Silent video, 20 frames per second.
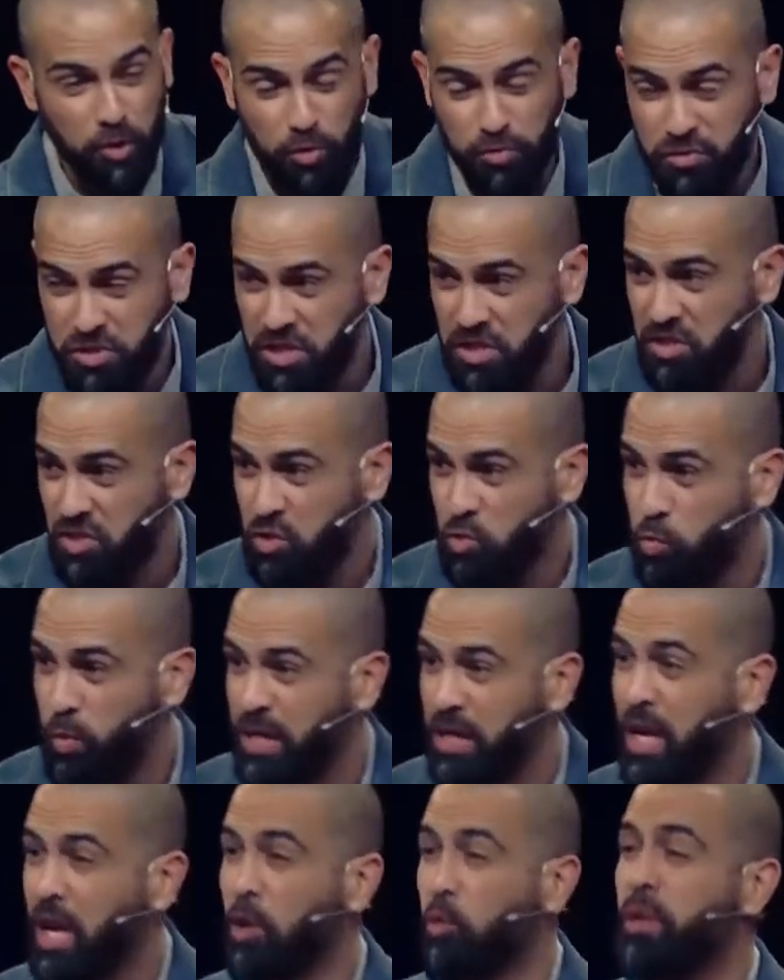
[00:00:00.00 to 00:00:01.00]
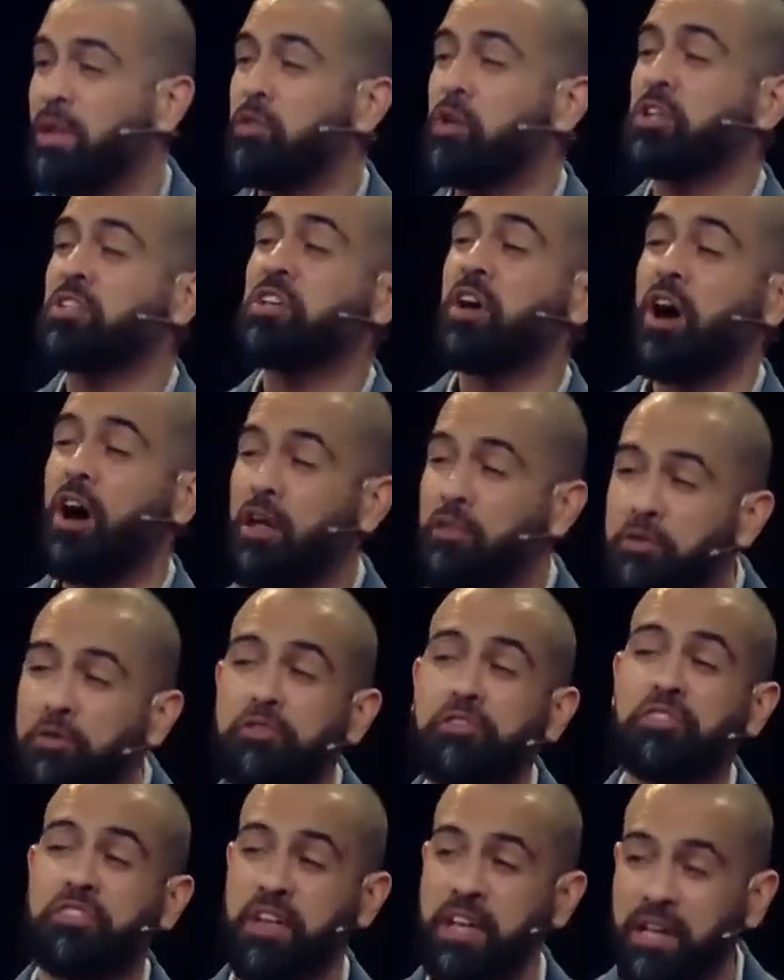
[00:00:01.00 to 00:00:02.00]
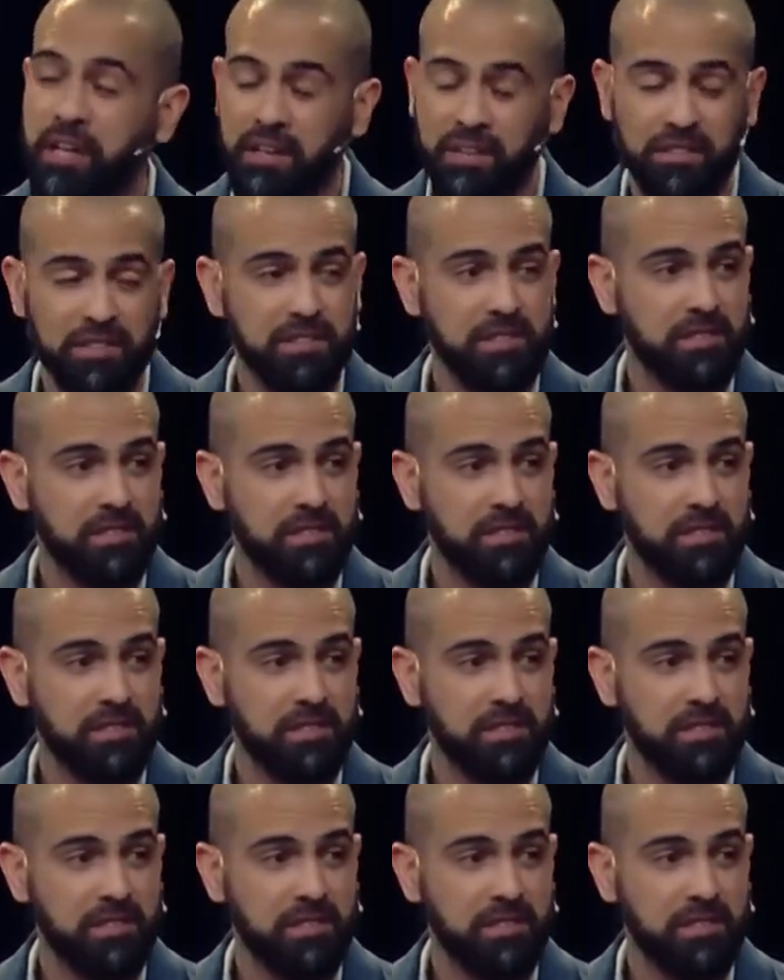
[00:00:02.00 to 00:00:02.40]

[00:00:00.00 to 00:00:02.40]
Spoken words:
of Jesus, we look to other things.